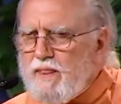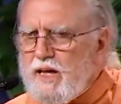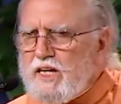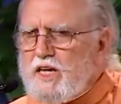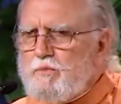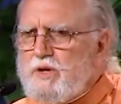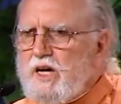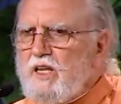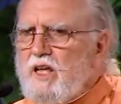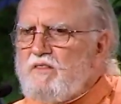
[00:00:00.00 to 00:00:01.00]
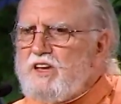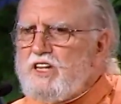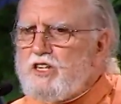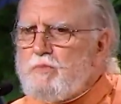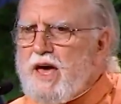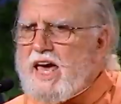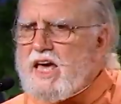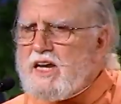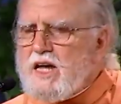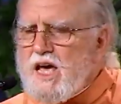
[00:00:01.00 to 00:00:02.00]
It can be a loving
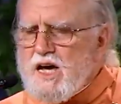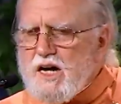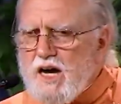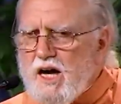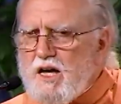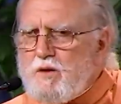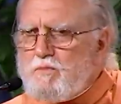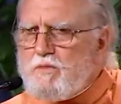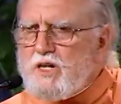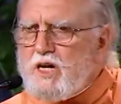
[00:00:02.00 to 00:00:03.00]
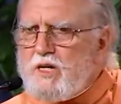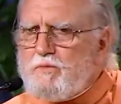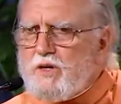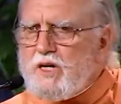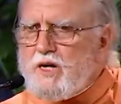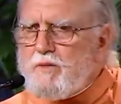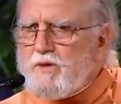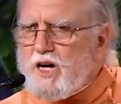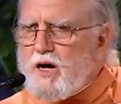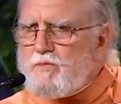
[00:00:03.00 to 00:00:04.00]
demand. Come, come, come,
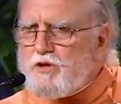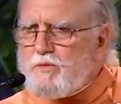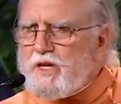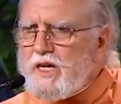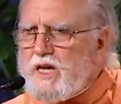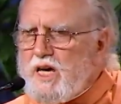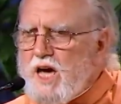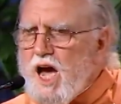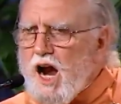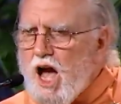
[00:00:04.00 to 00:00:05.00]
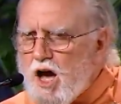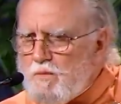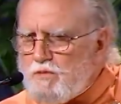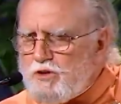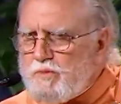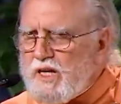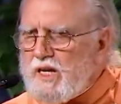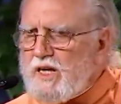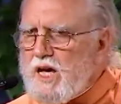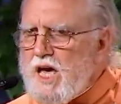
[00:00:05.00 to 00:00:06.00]
come to me. Come to
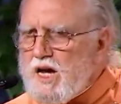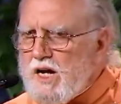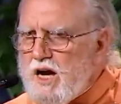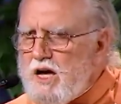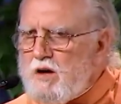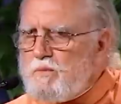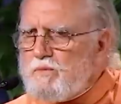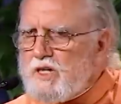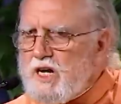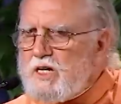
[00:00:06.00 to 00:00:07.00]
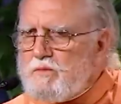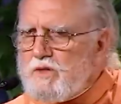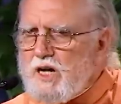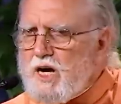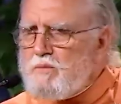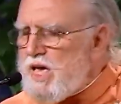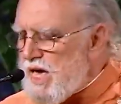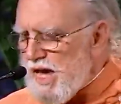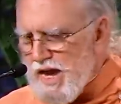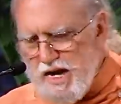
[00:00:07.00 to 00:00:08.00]
me. Come, come, come.
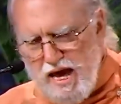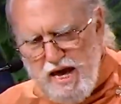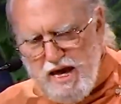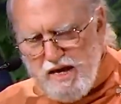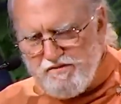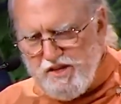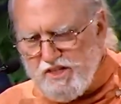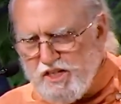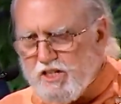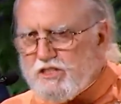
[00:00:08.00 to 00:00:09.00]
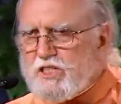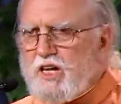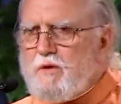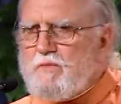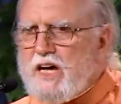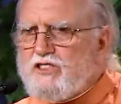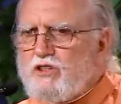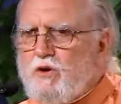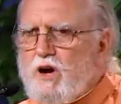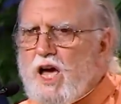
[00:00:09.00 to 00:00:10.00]
And hey, if the tears come, that's
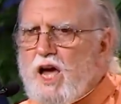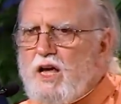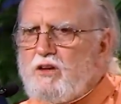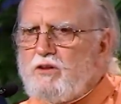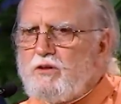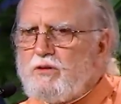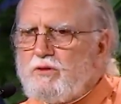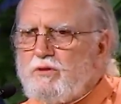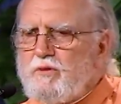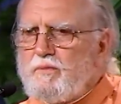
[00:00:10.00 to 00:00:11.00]
okay too.